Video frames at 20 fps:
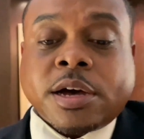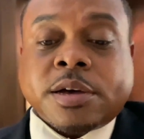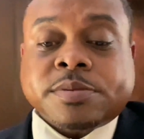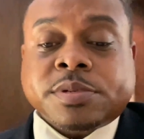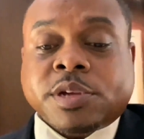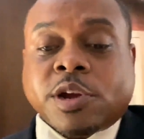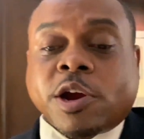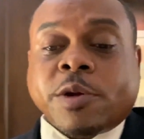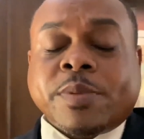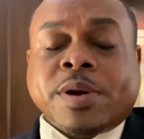
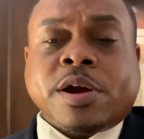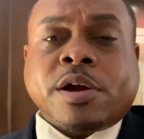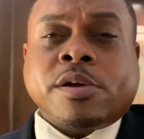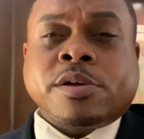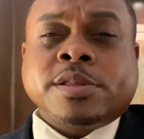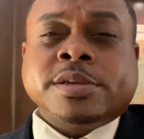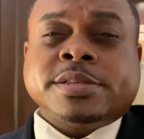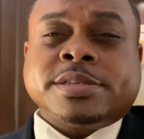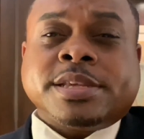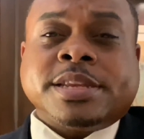Sorry about
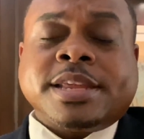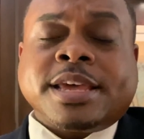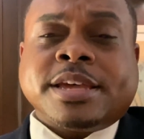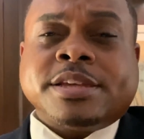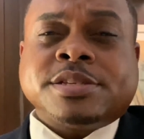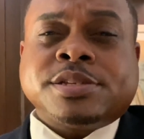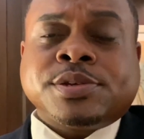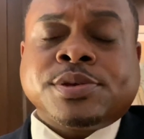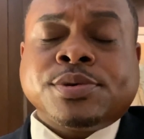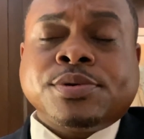earlier today
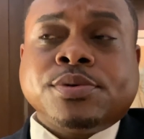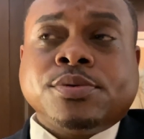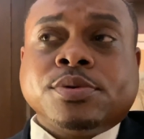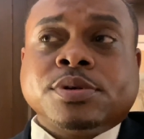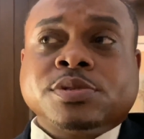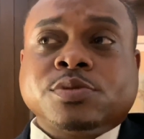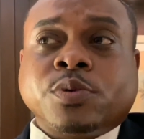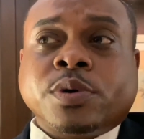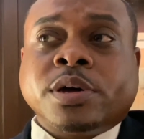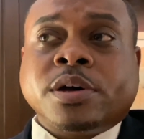too
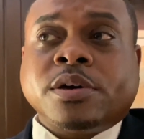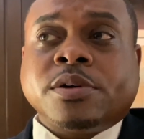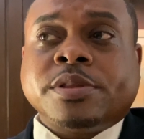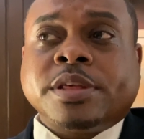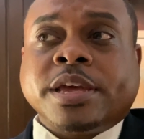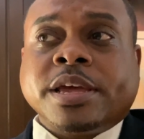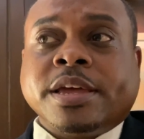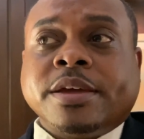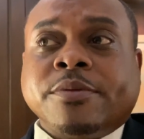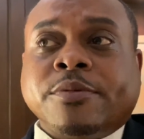as well.
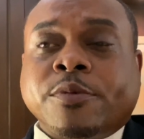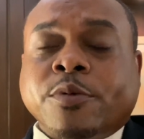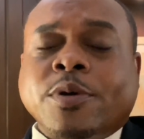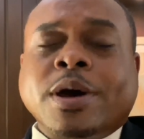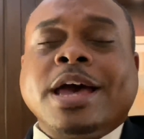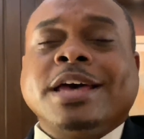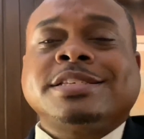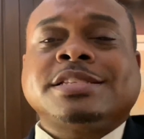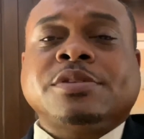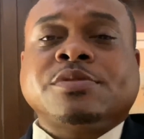They,
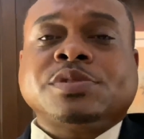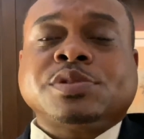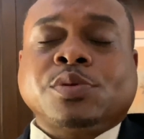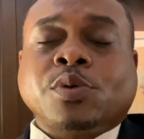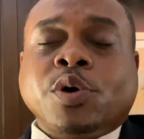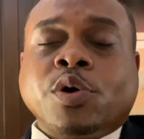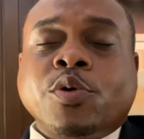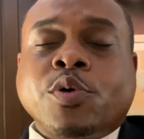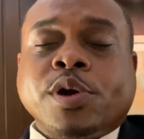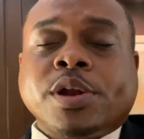as I was
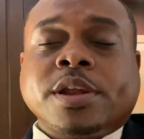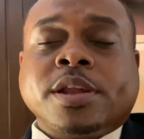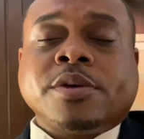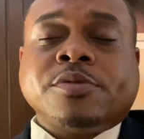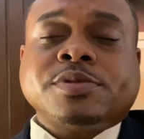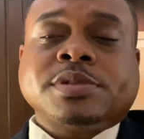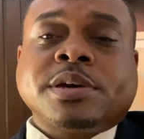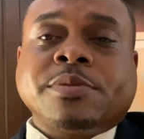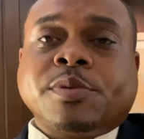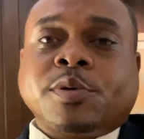recording, they
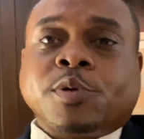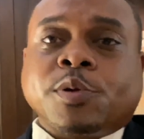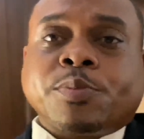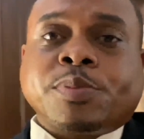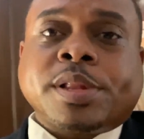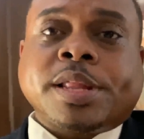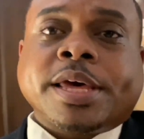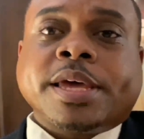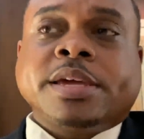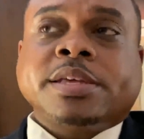was coming on the
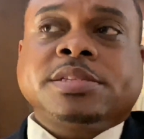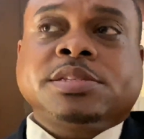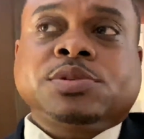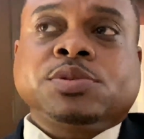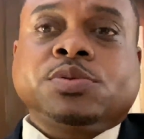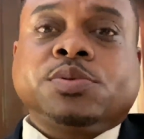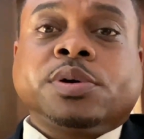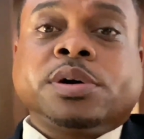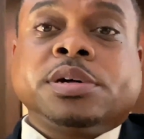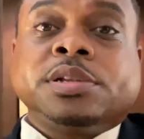plane
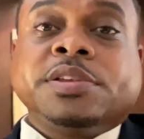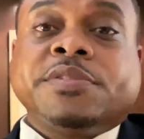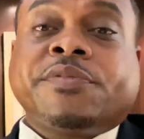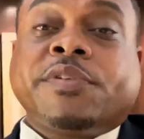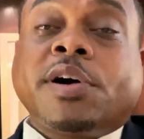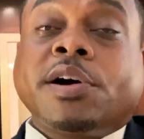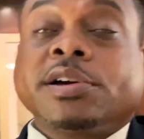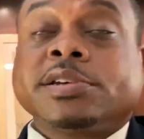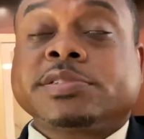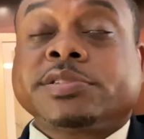to
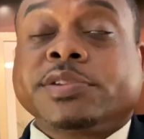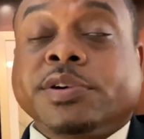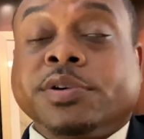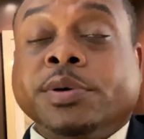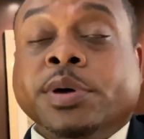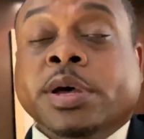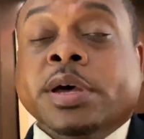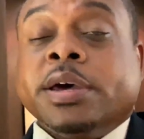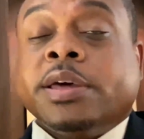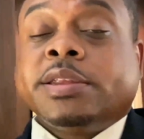defog it, so
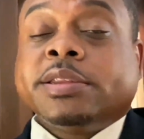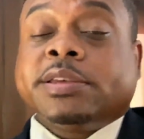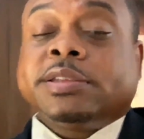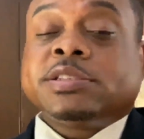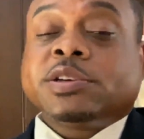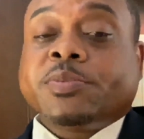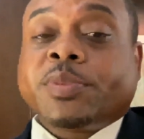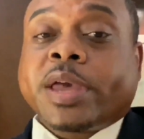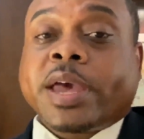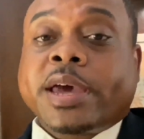they
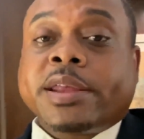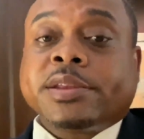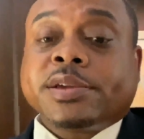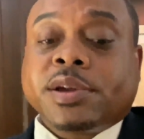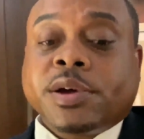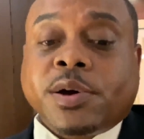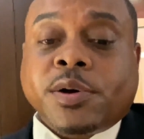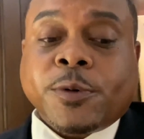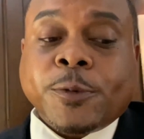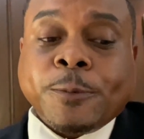told me I had to
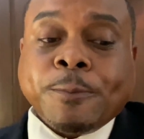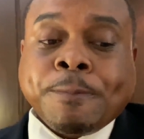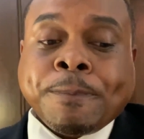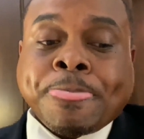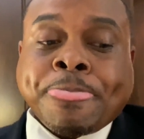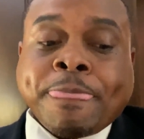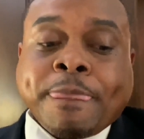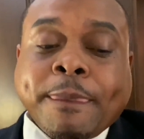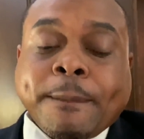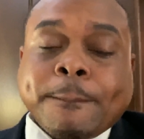go.
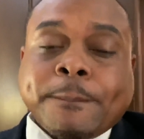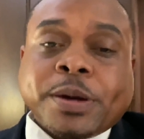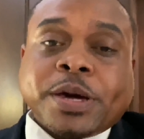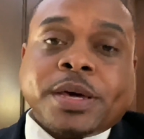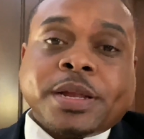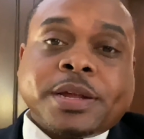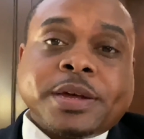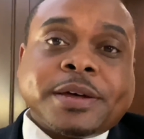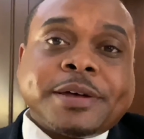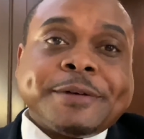
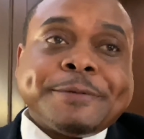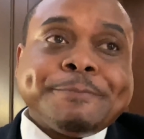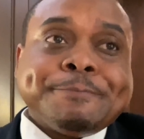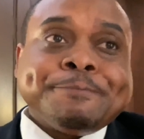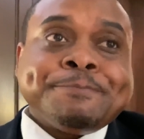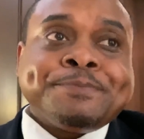But other